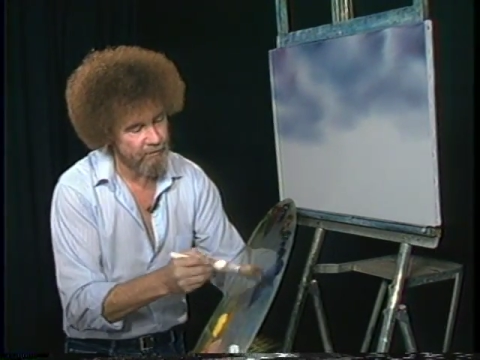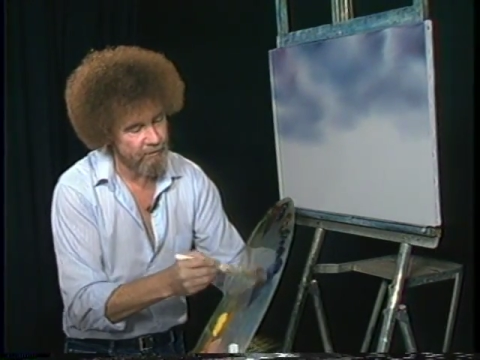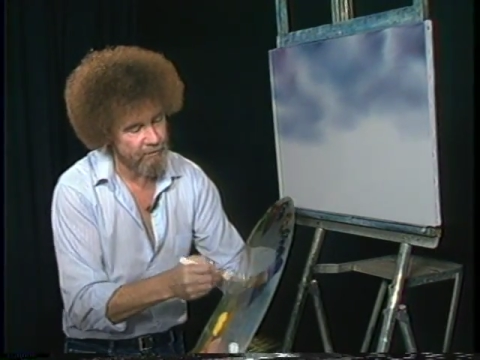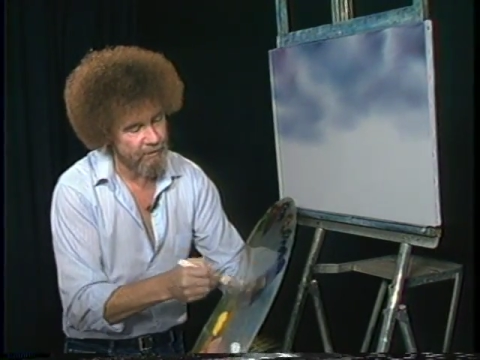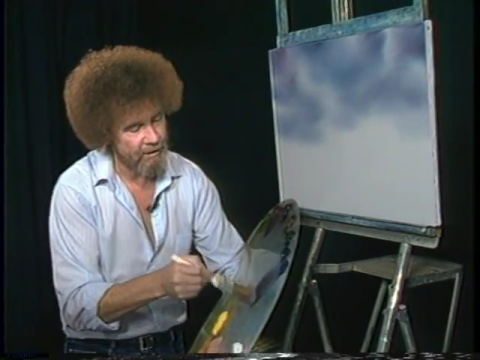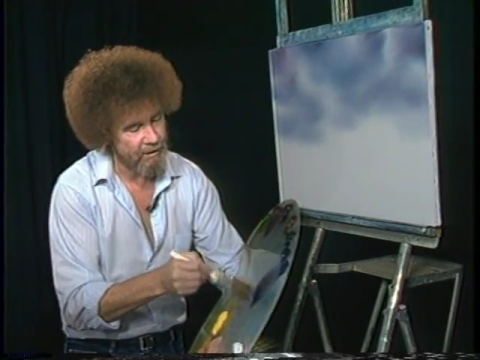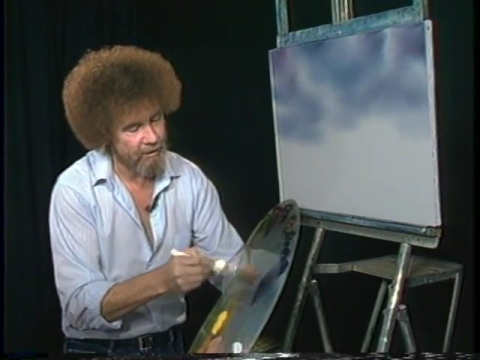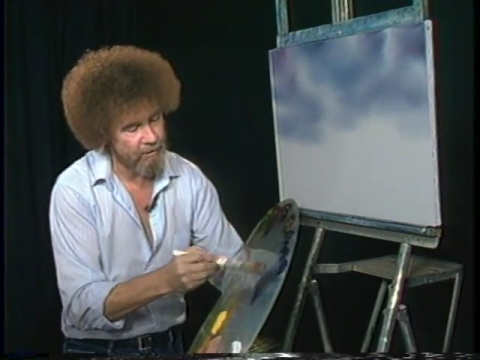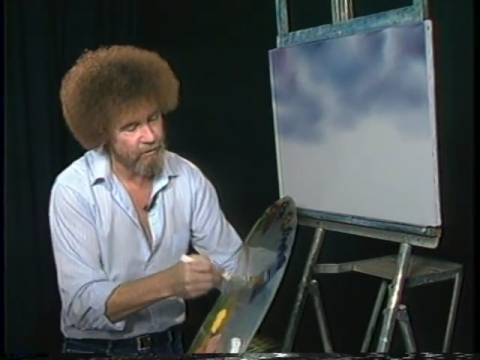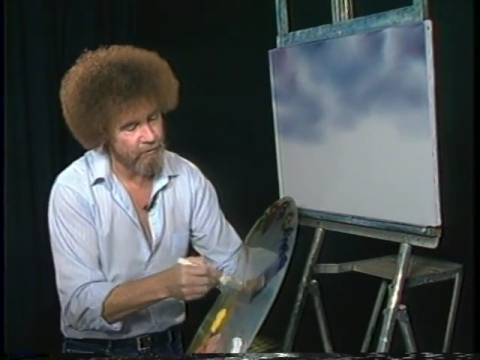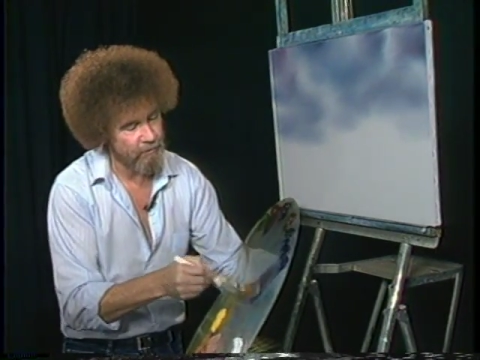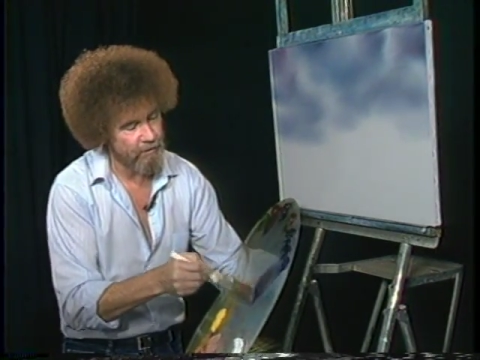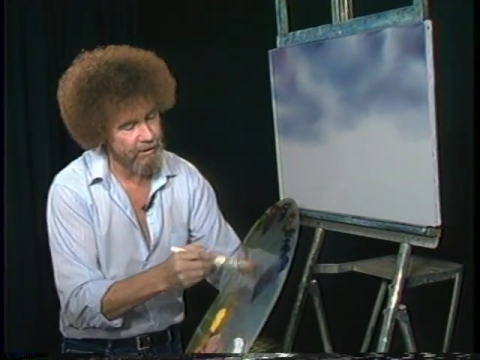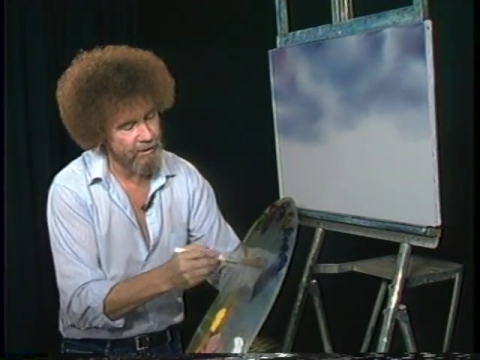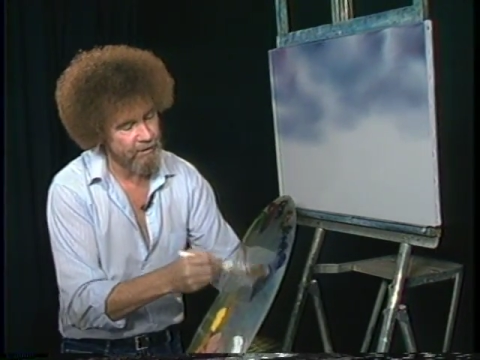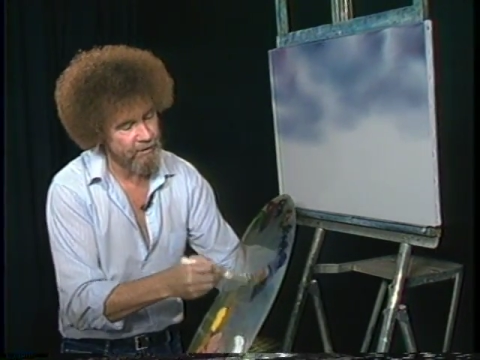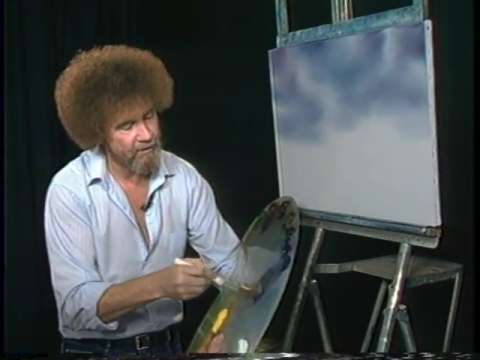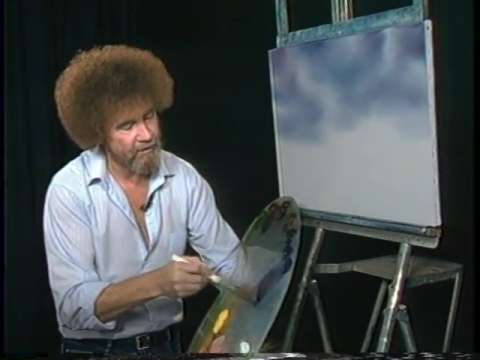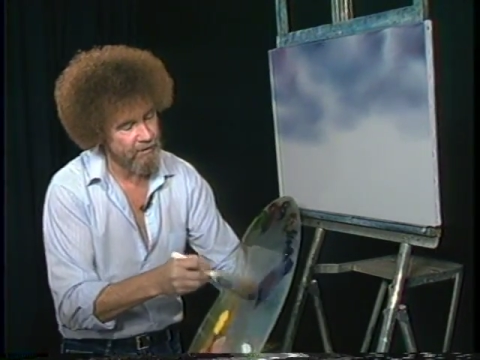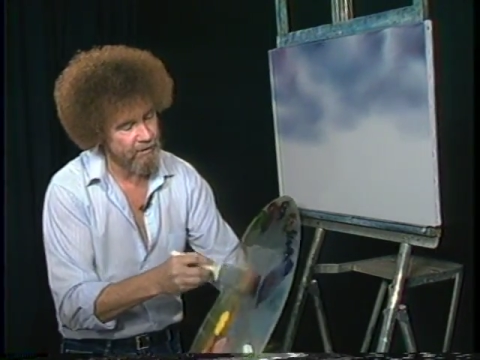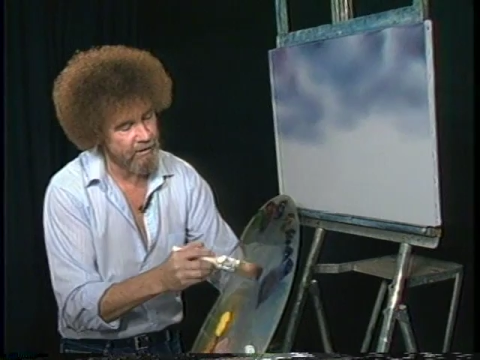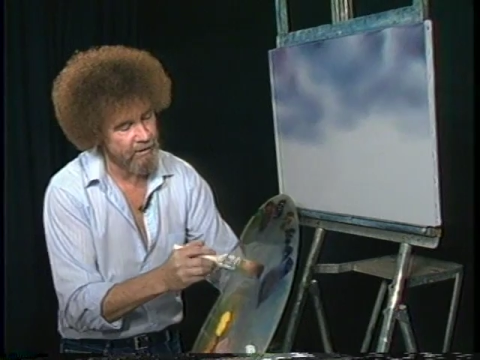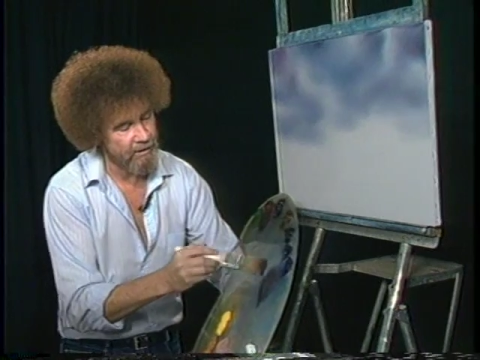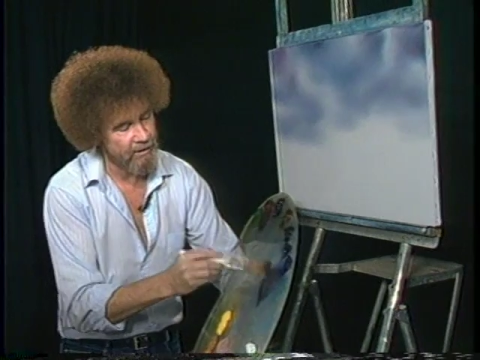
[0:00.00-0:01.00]
and back over
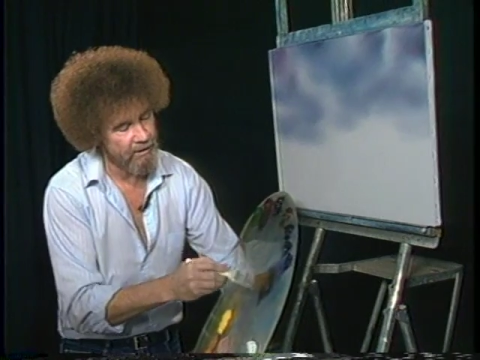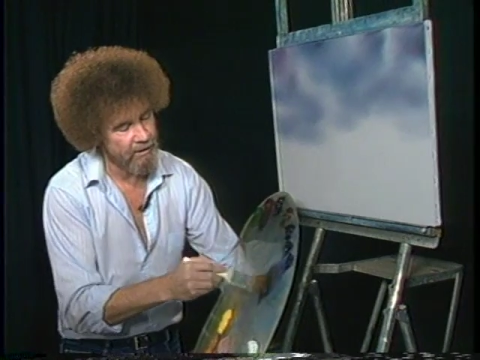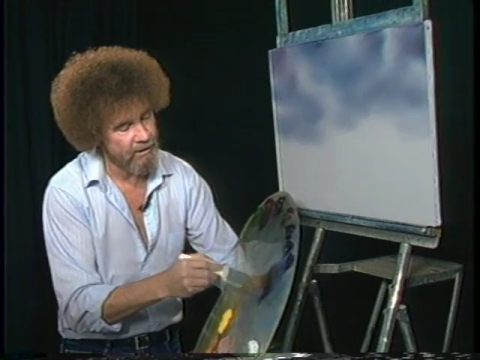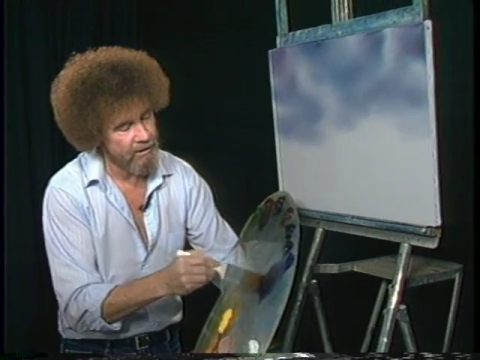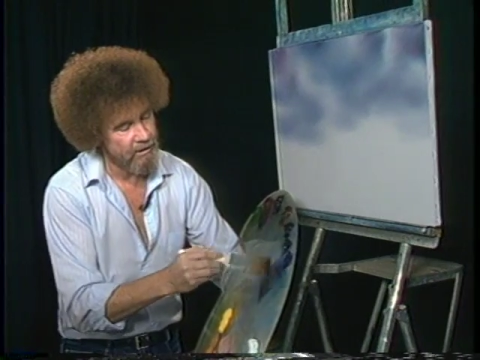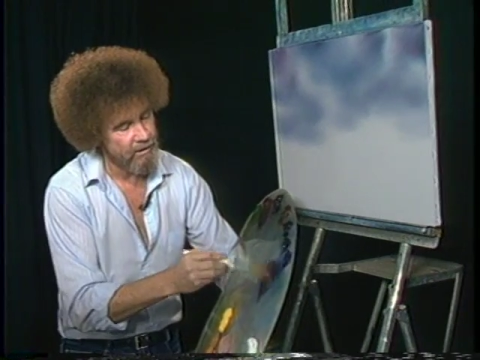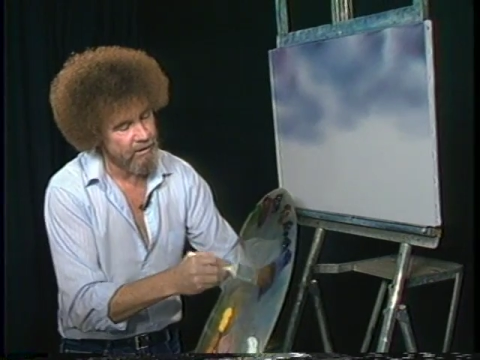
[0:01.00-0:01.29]
here to the,